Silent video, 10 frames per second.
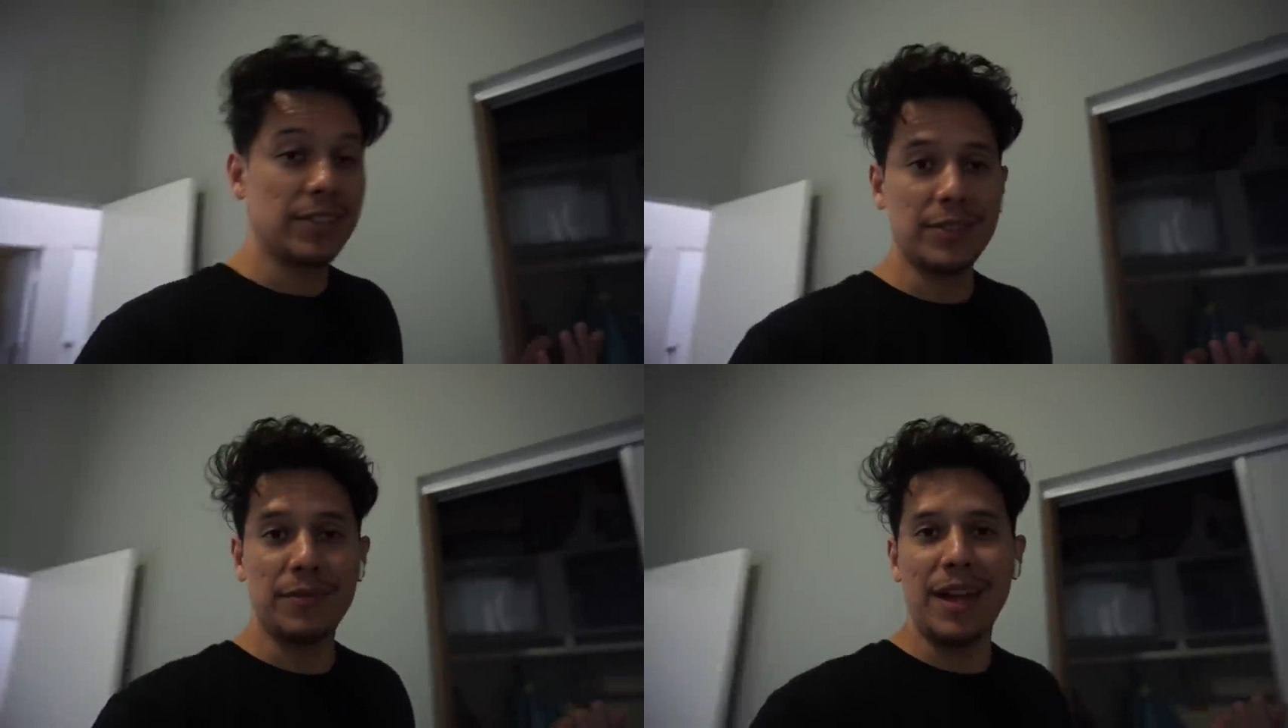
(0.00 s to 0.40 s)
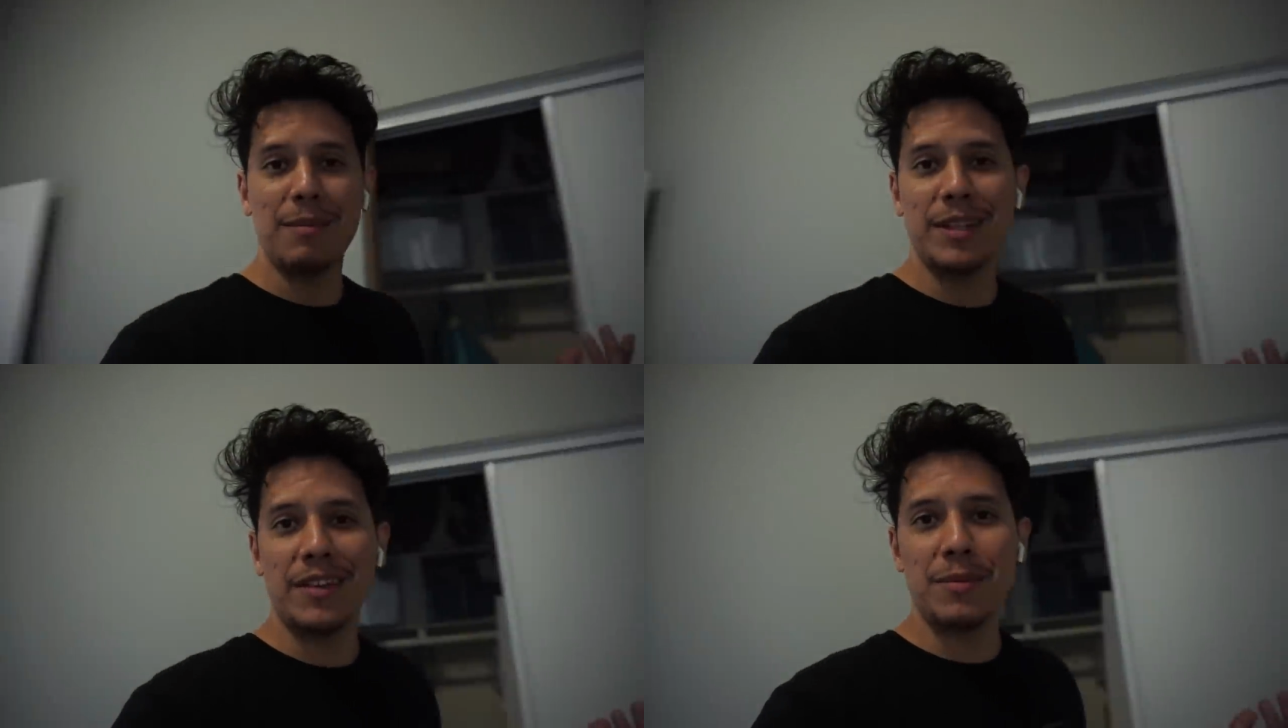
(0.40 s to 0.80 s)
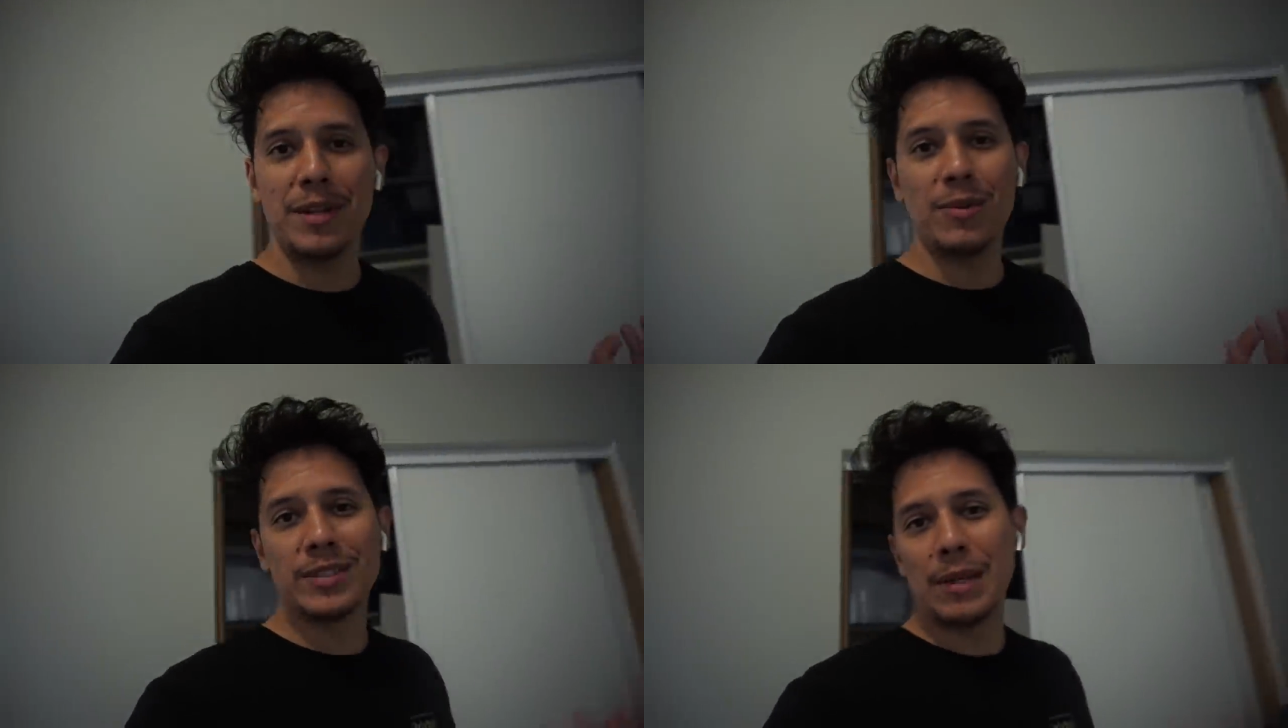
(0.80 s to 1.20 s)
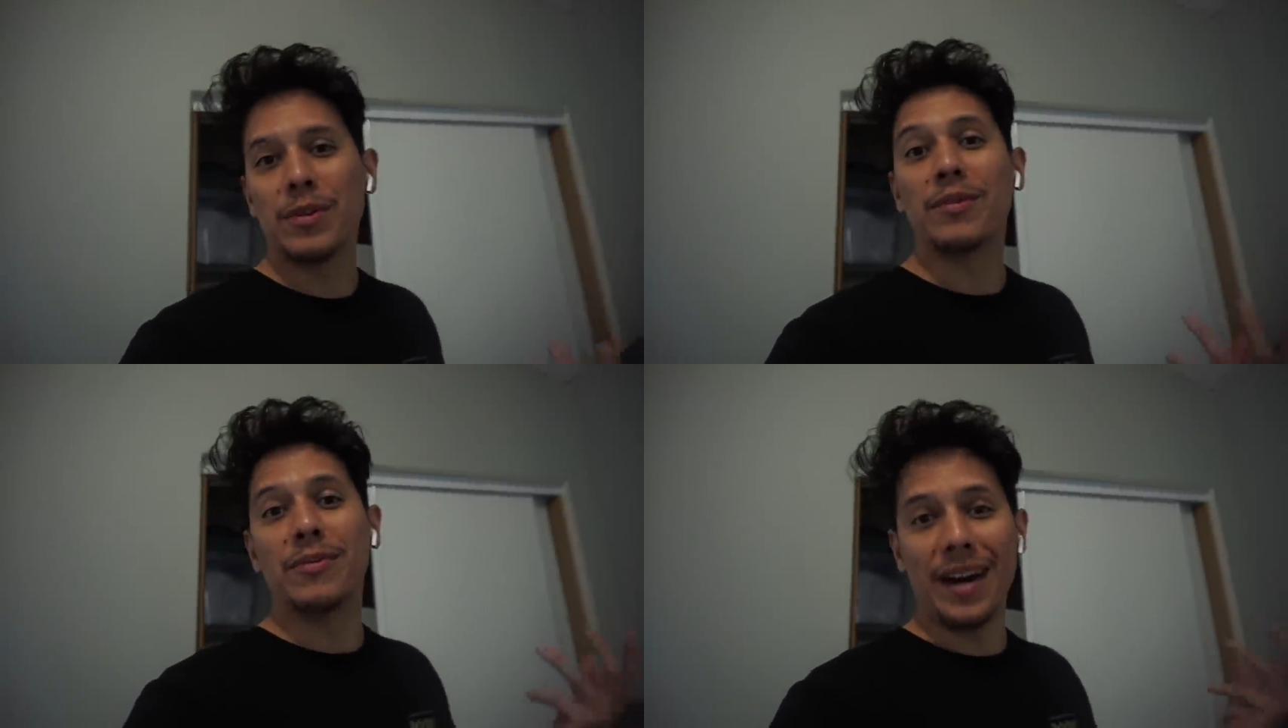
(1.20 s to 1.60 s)
out the family and everybody was
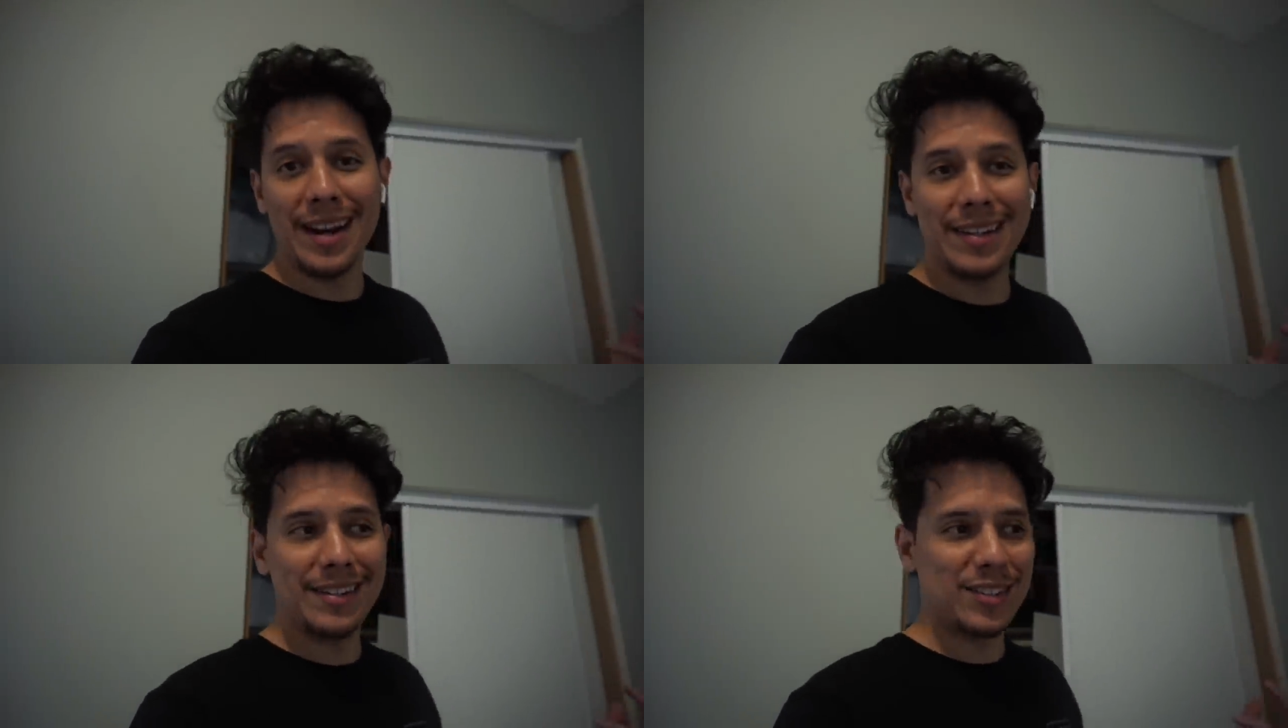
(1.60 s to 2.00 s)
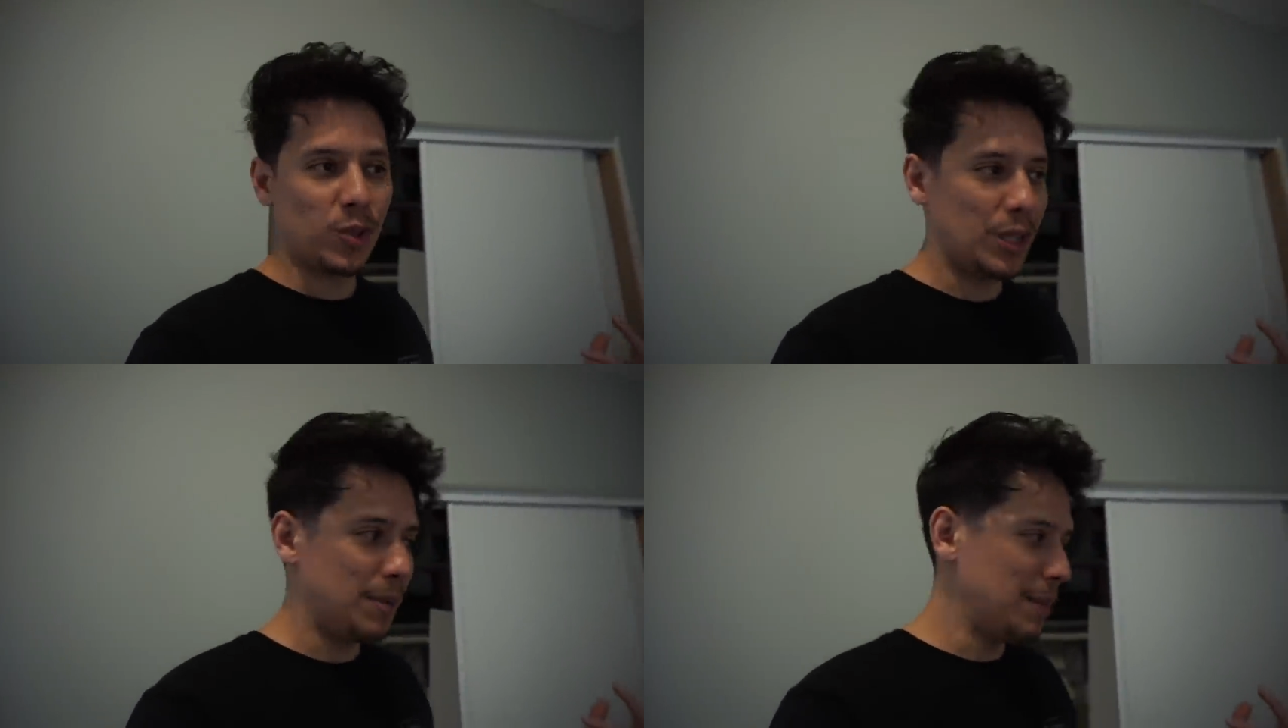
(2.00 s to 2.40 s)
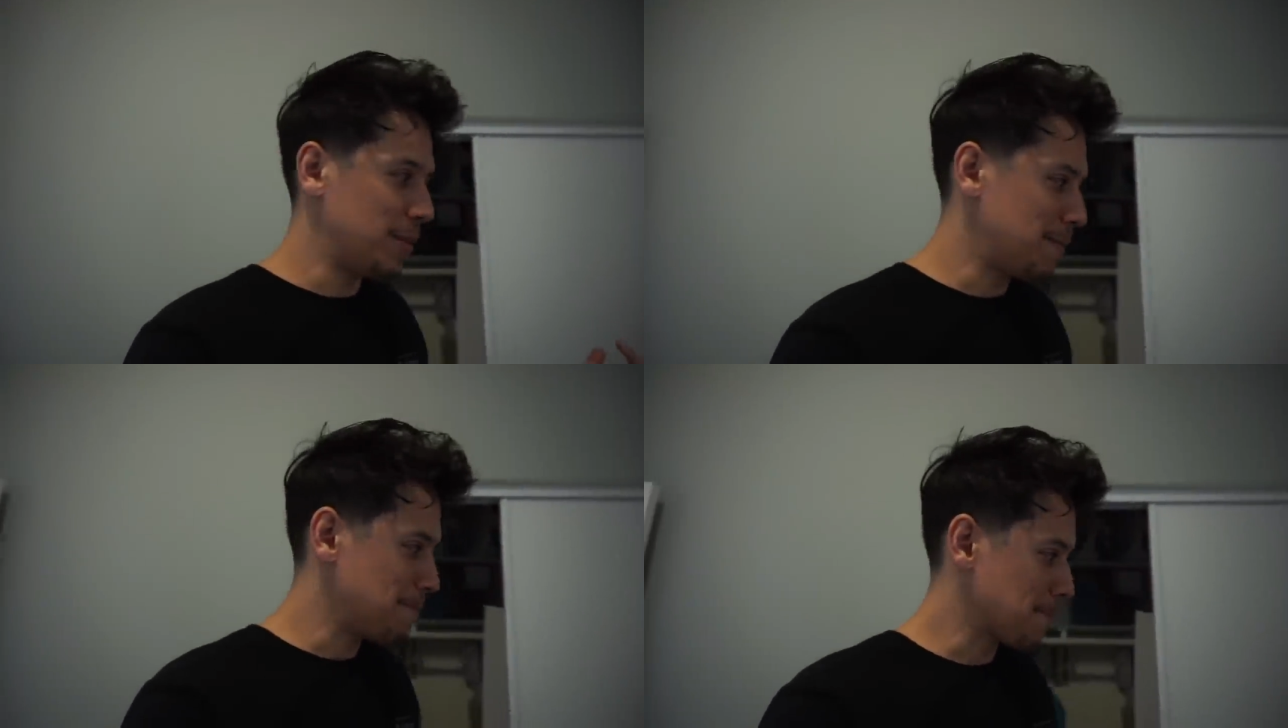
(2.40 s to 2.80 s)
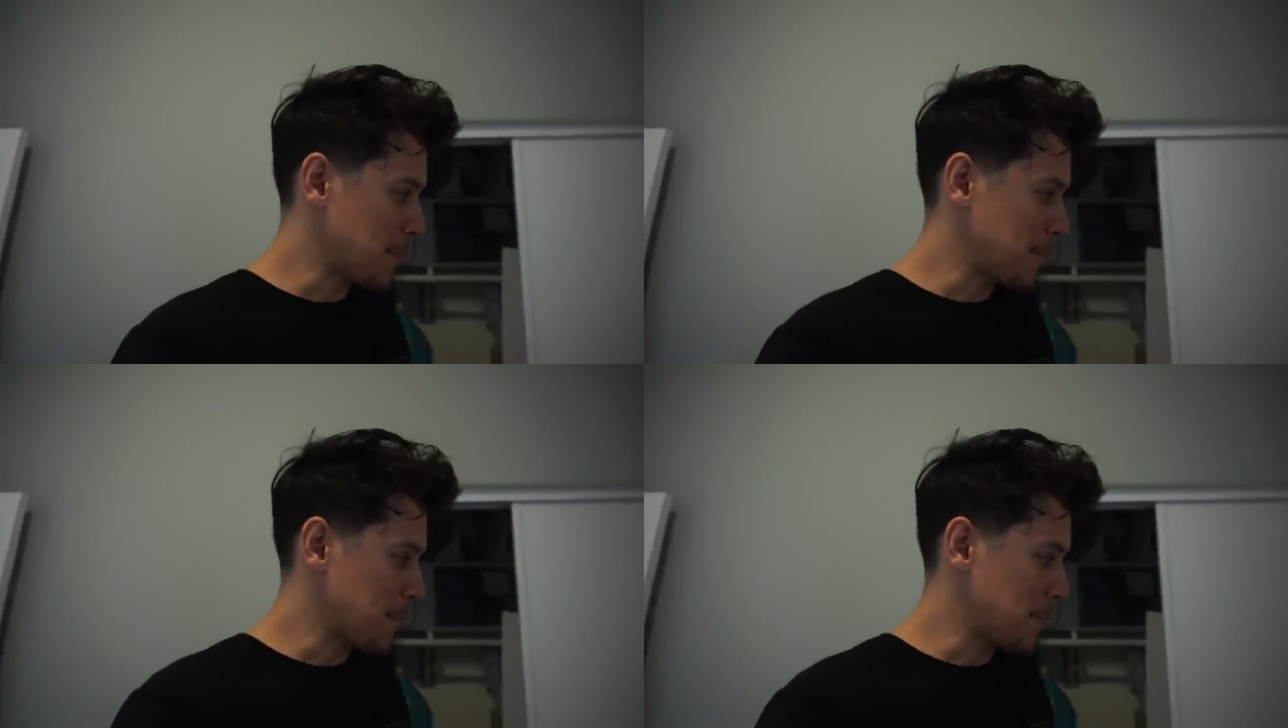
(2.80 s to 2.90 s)
able to find toilet paper.